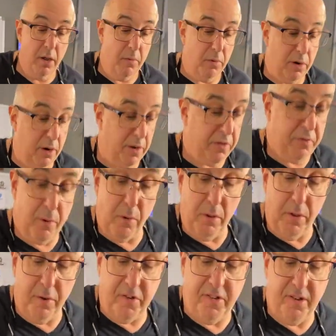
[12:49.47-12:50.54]
We're going to throw a
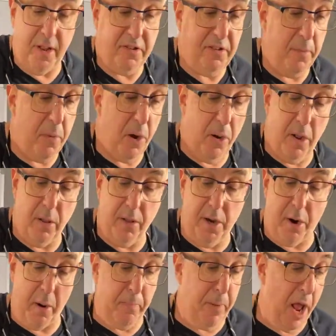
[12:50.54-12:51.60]
little sesame oil in
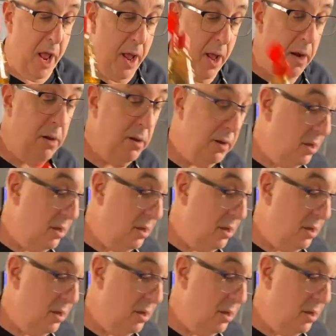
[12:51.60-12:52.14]
our pan.